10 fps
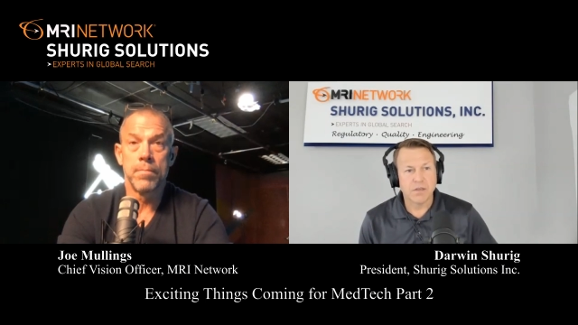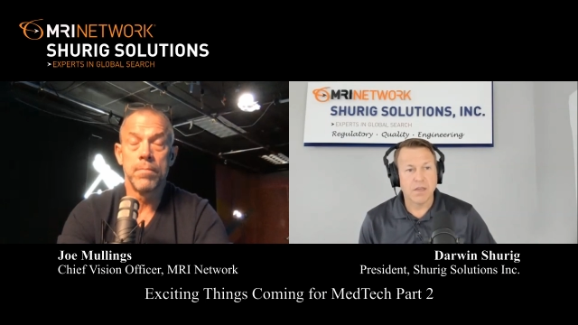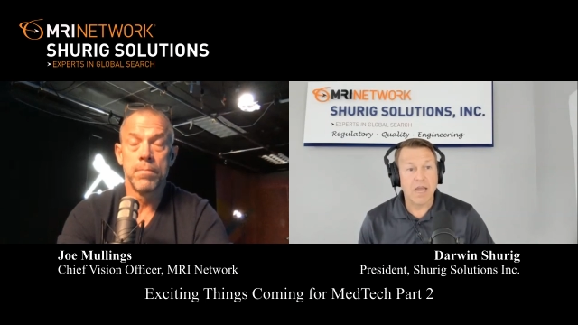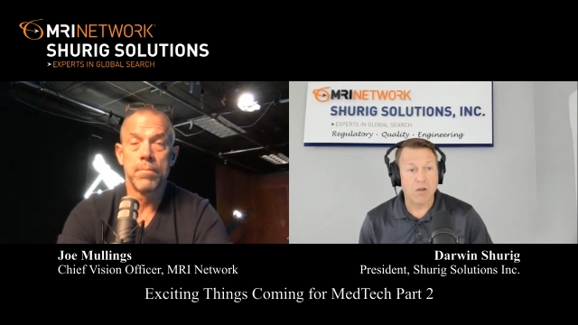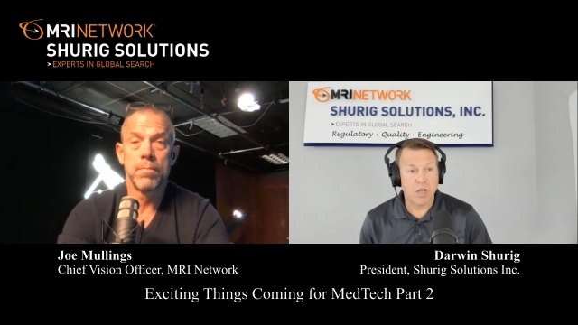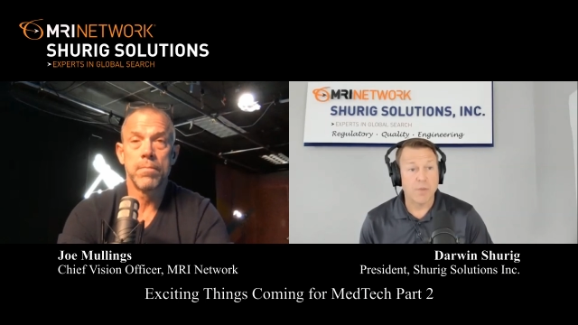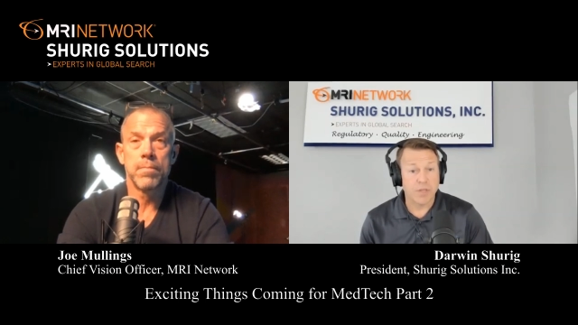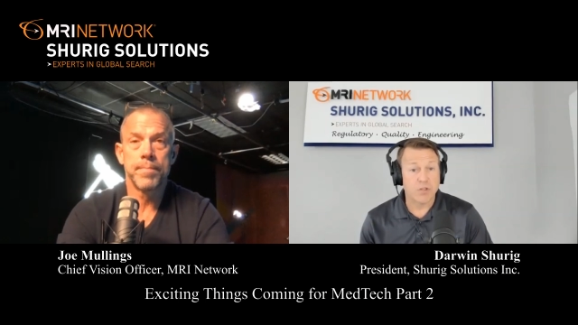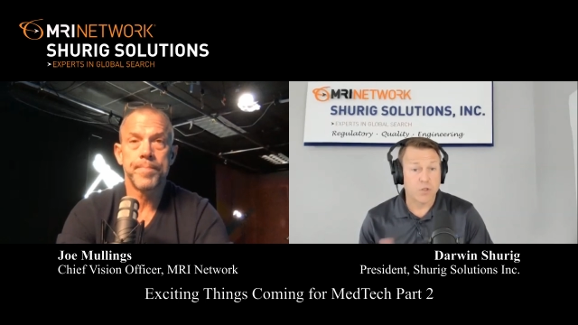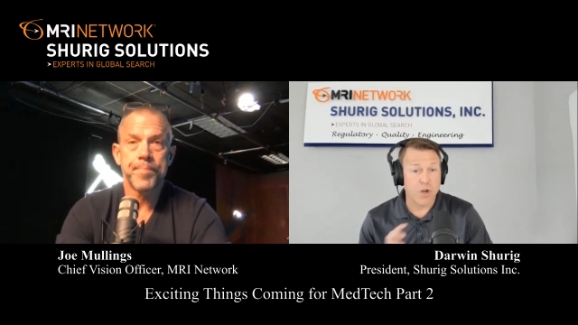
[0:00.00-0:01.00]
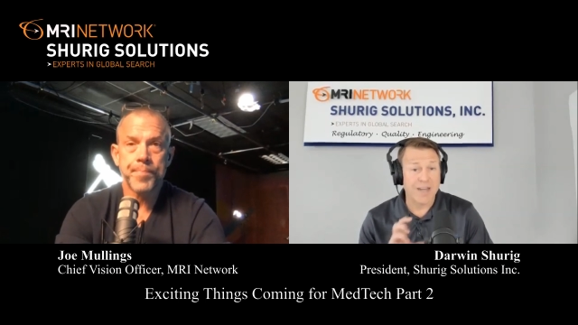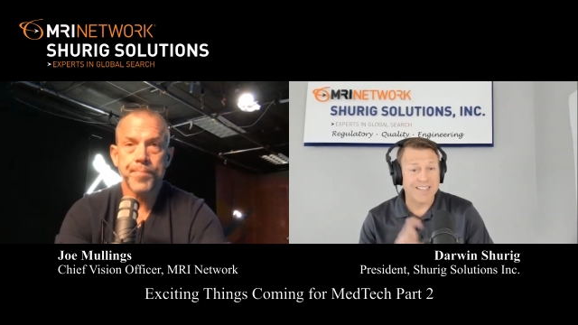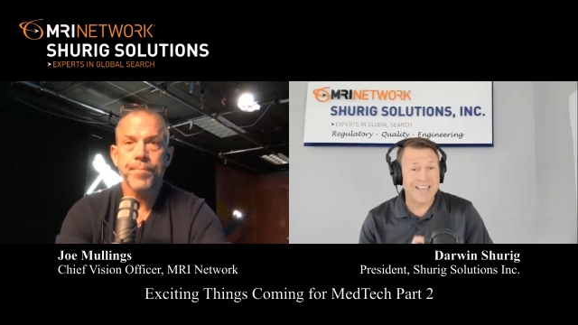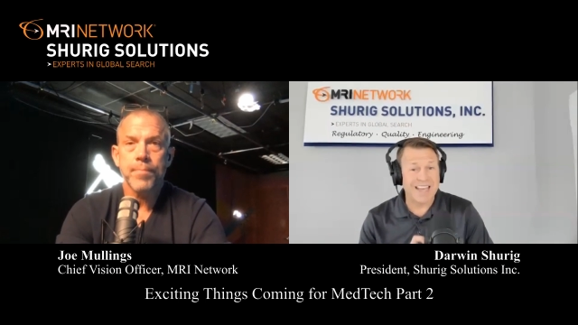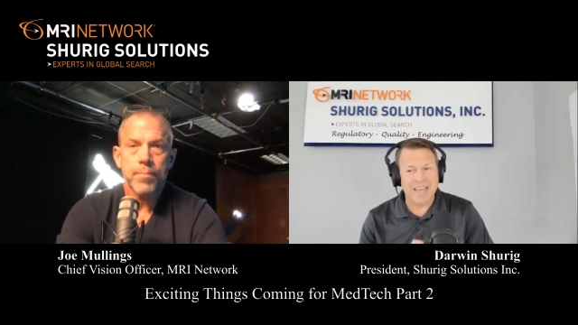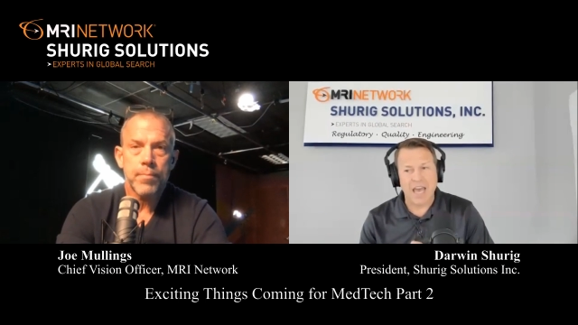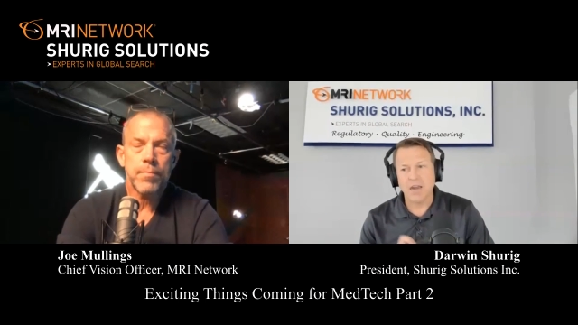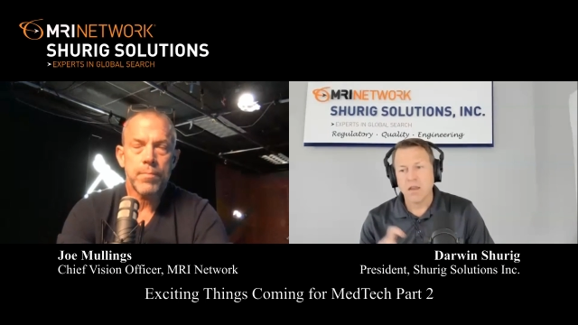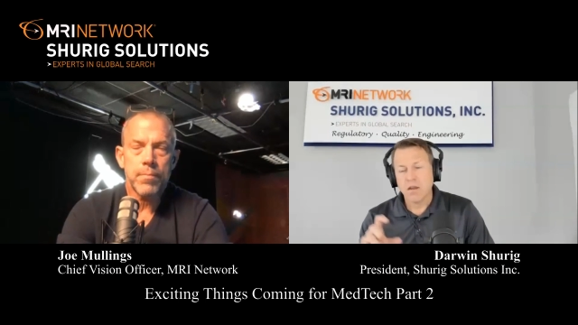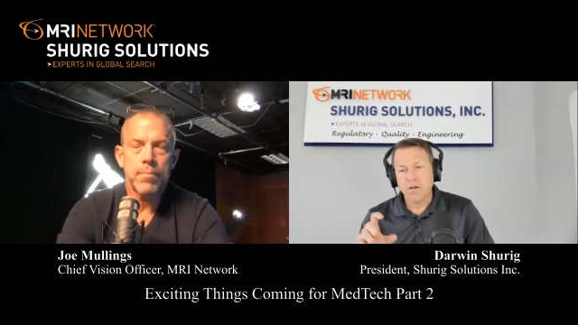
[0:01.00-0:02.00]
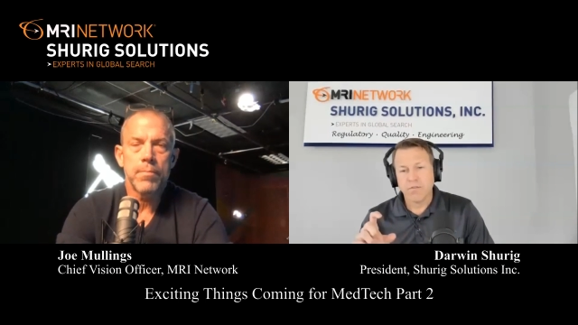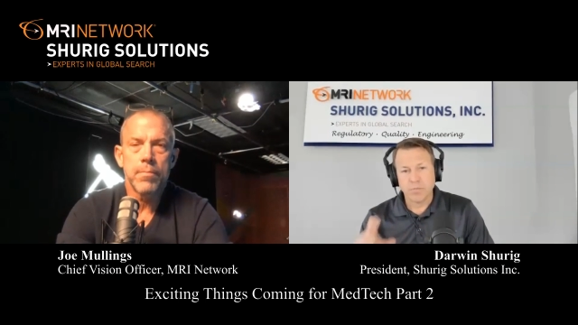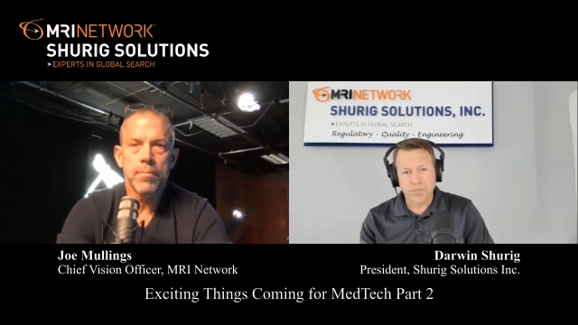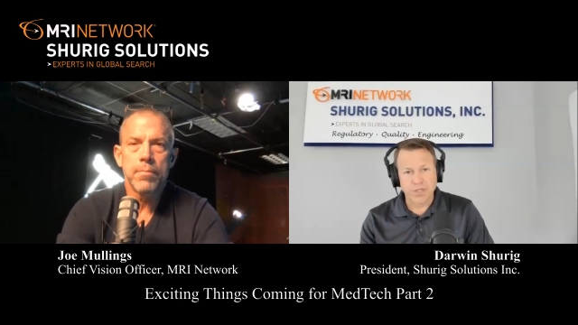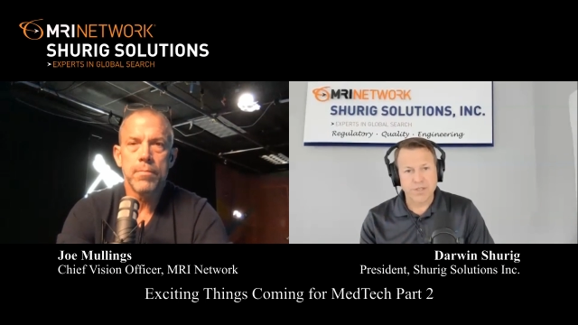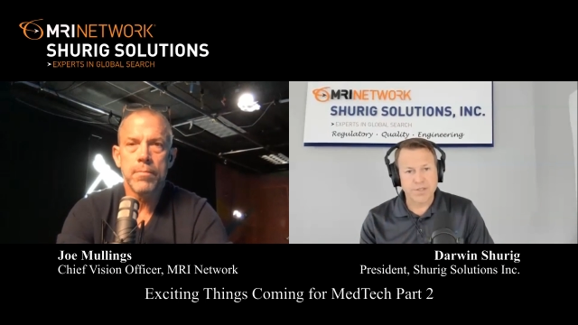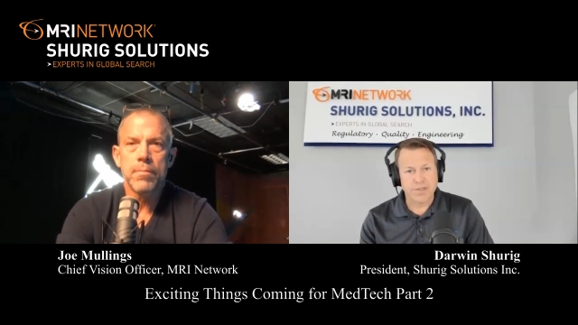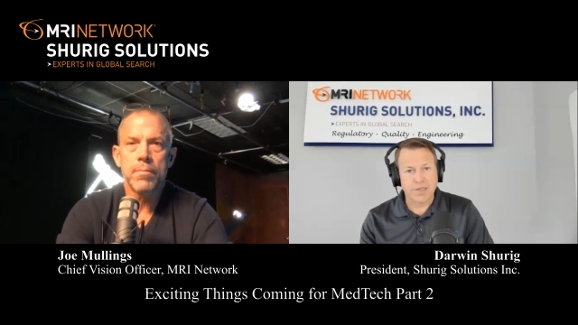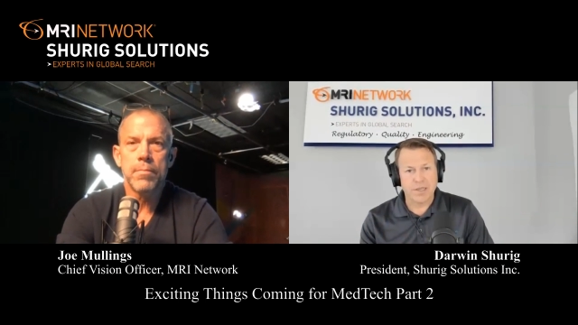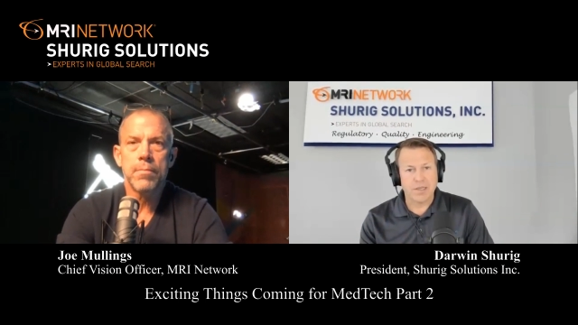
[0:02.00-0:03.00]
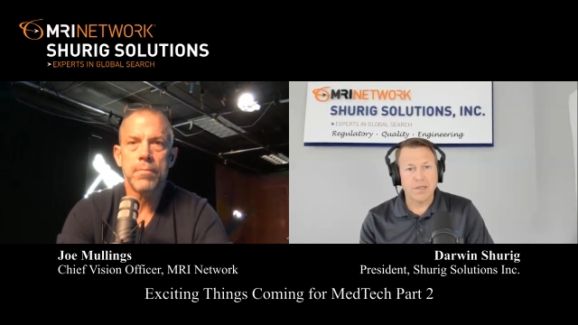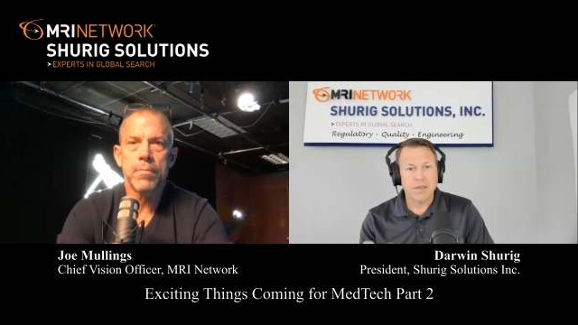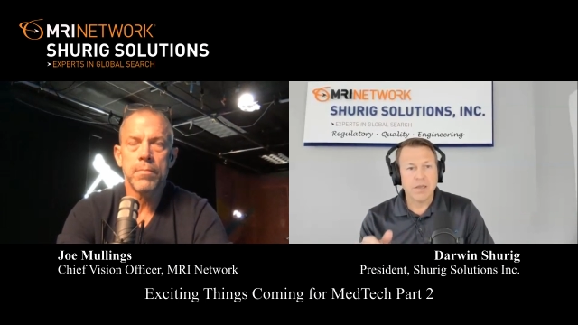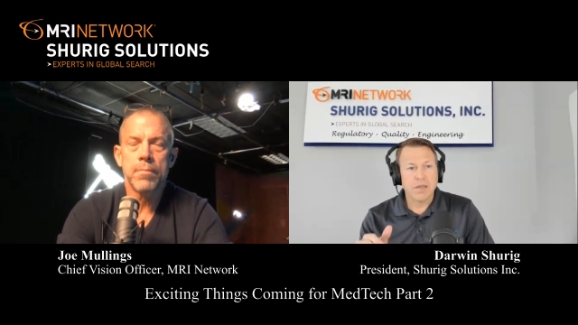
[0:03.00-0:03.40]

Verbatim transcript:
Speaker 1: and how companies are trying to take that from just the